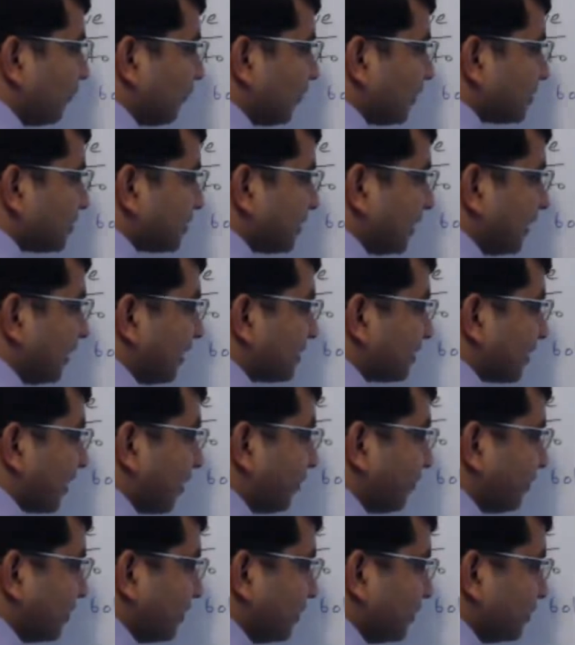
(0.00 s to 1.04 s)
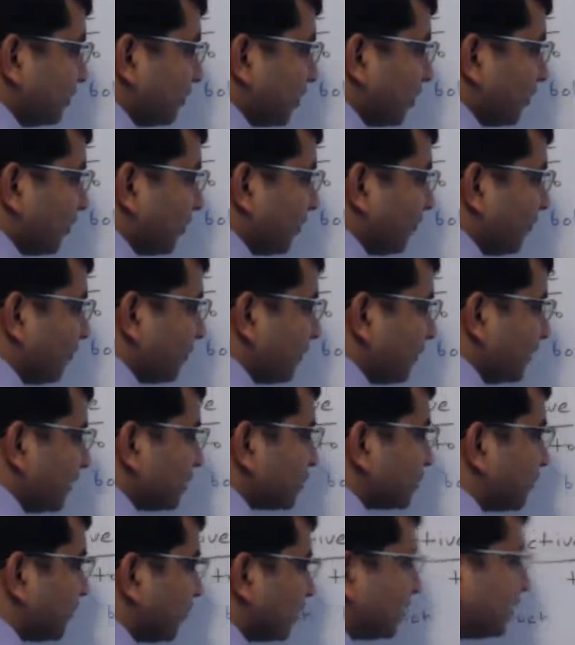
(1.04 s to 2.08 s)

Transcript: First, tell us, how did you come up with this